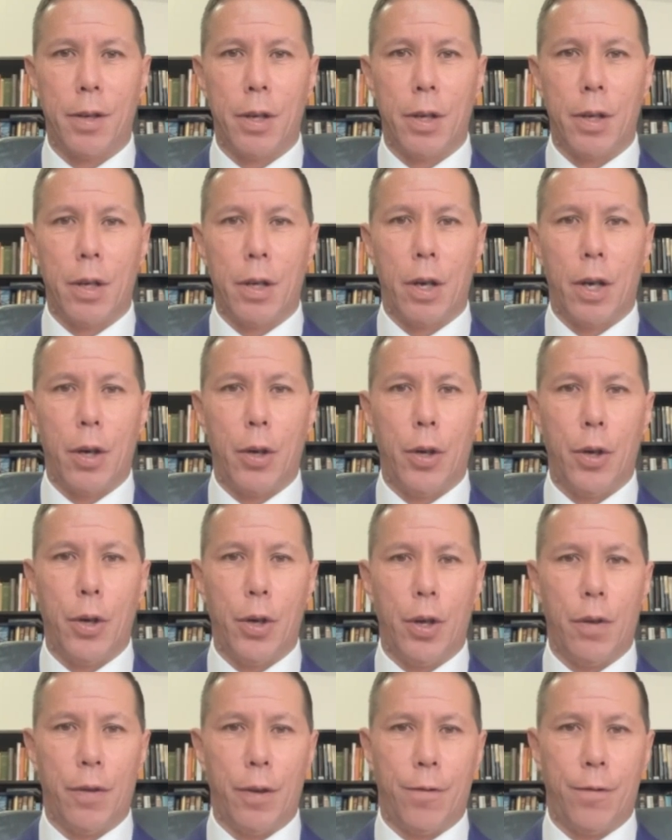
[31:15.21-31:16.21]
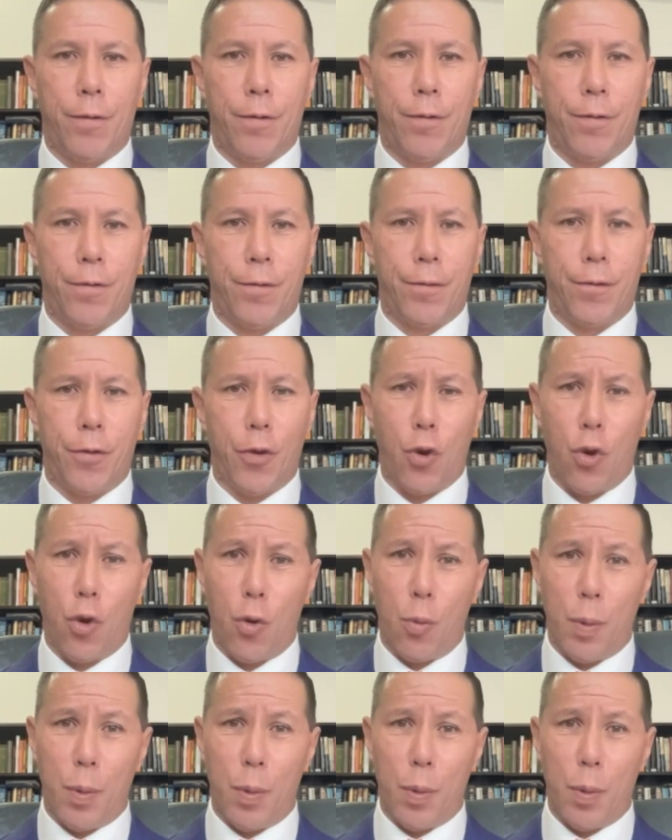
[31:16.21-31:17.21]
I heard of a
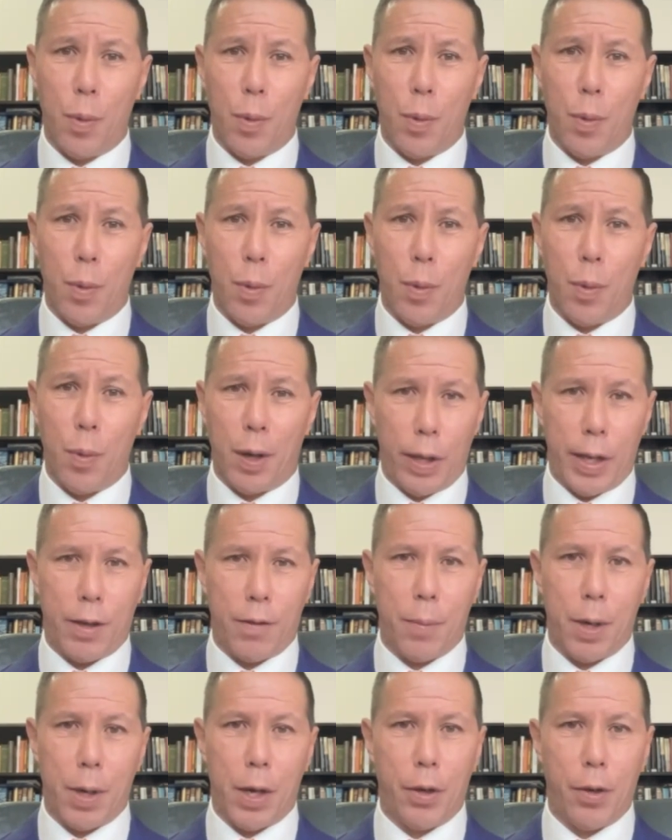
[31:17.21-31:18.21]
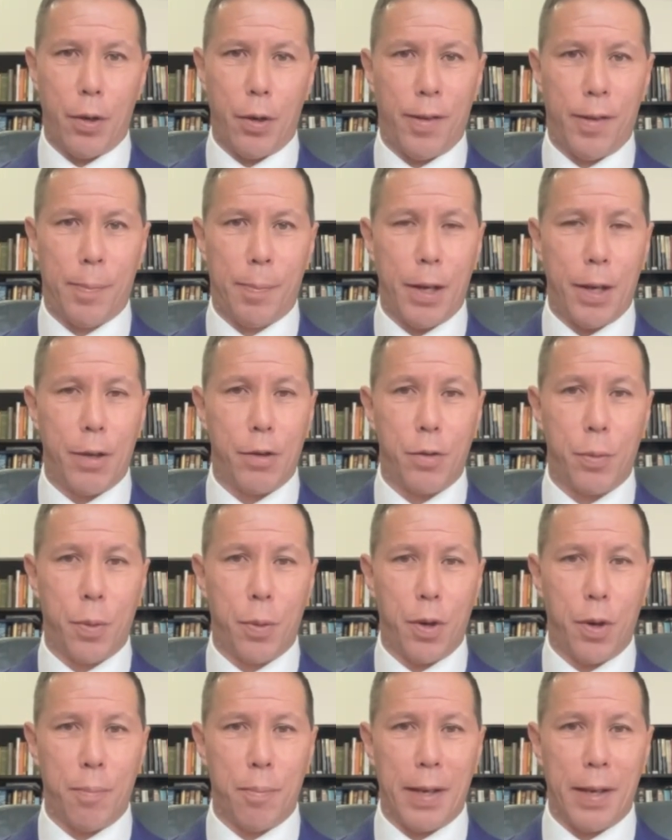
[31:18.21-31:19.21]
former colleague of mine who spent 12
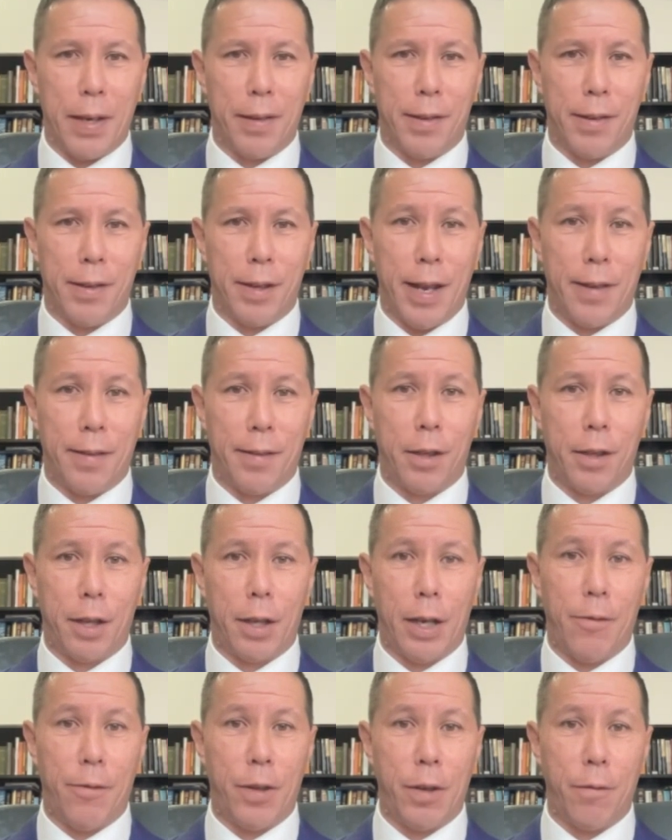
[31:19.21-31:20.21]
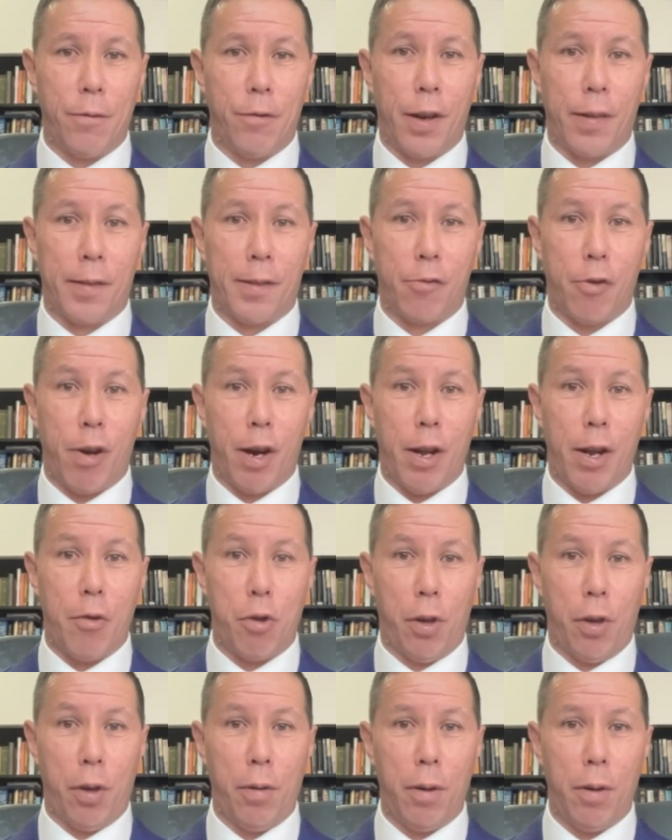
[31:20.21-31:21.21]
months in ASIC and left in frustration
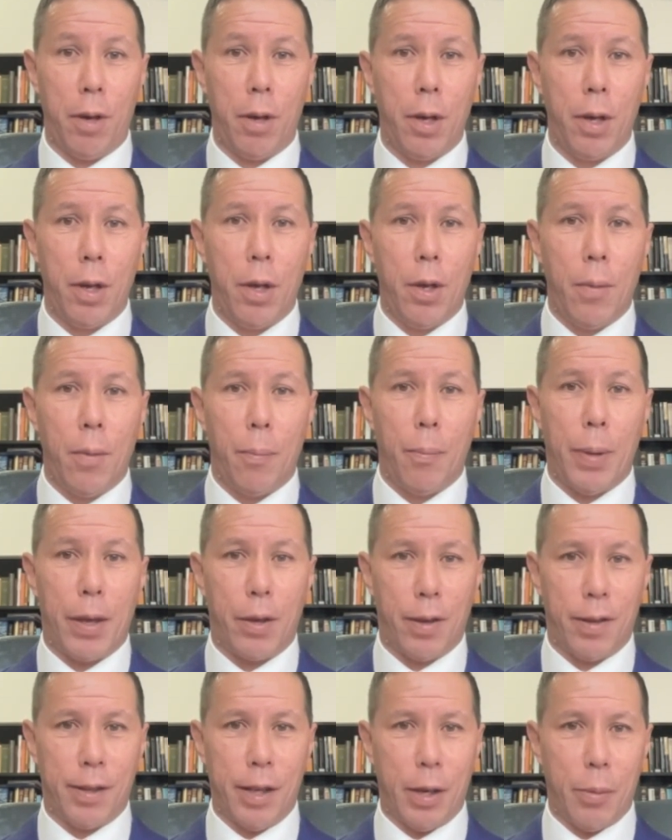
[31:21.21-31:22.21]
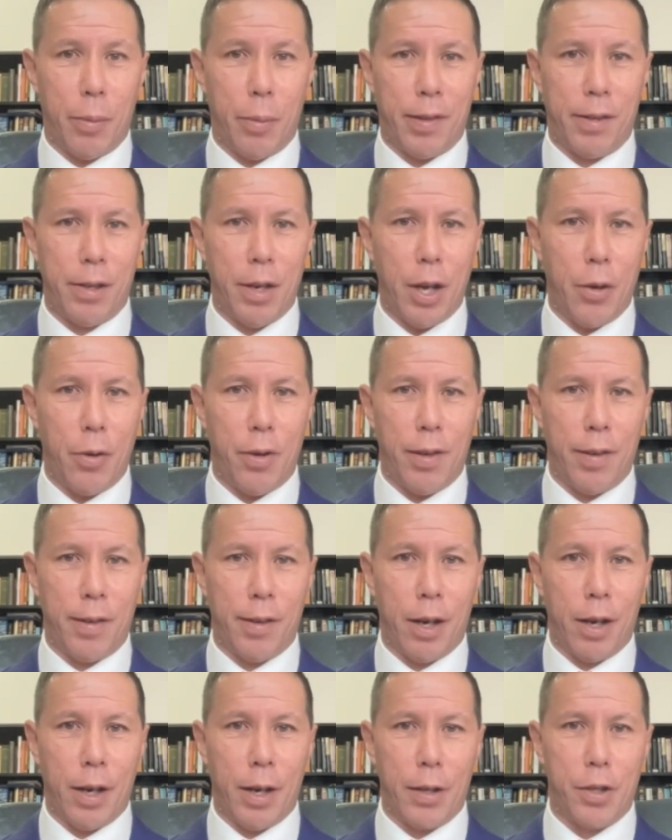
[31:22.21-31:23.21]
because there was no desire
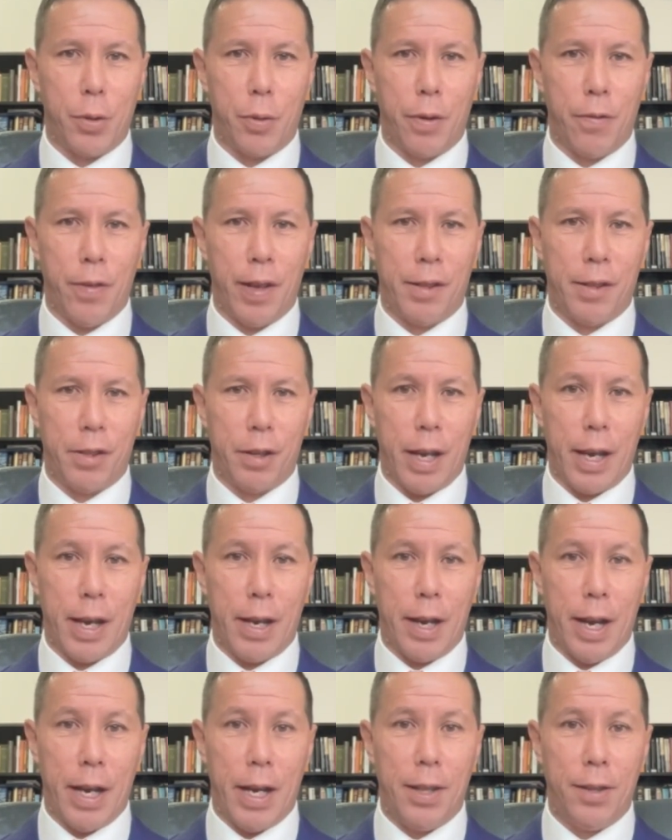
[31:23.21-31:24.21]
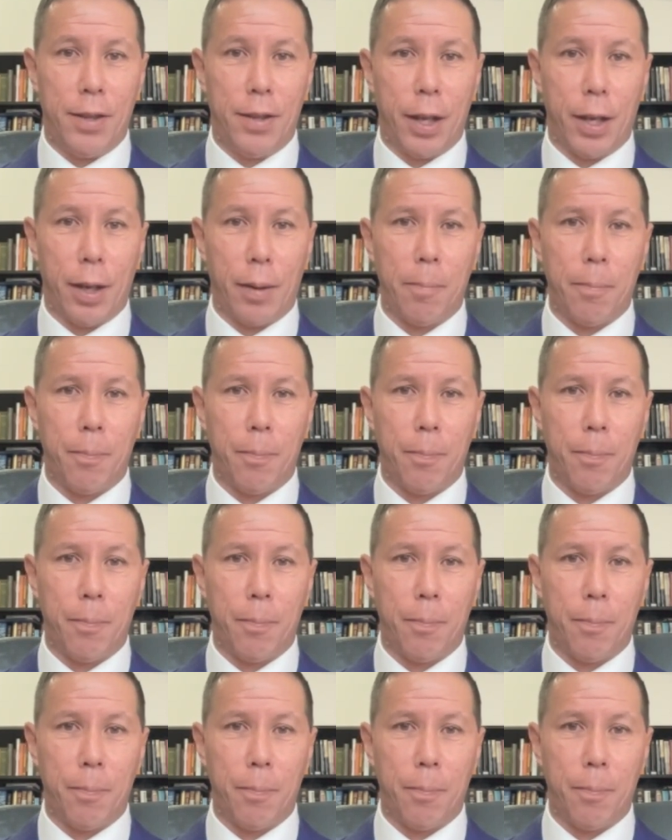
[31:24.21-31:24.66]
to investigate anything.